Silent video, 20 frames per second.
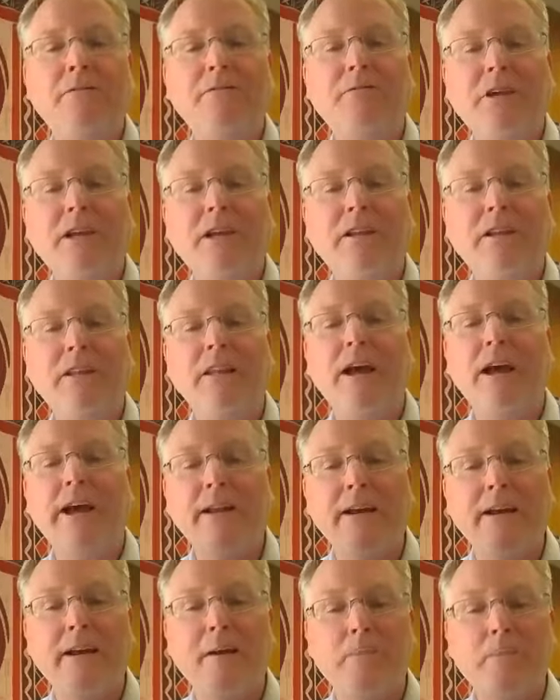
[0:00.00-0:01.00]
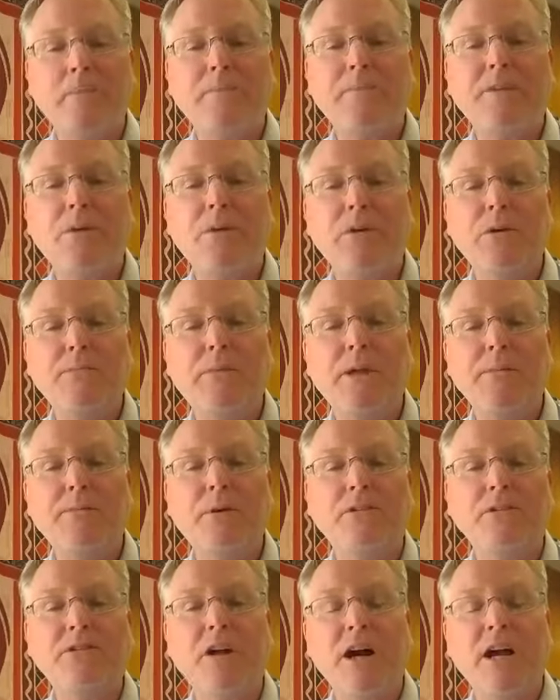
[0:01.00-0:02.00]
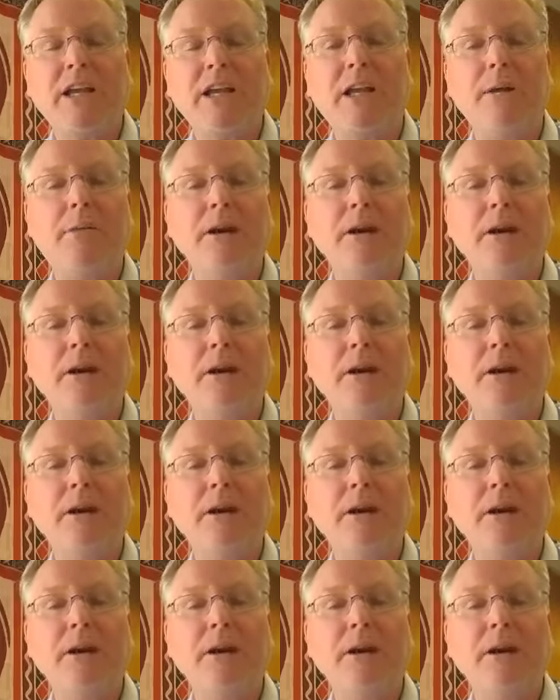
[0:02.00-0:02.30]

feed light up with people talking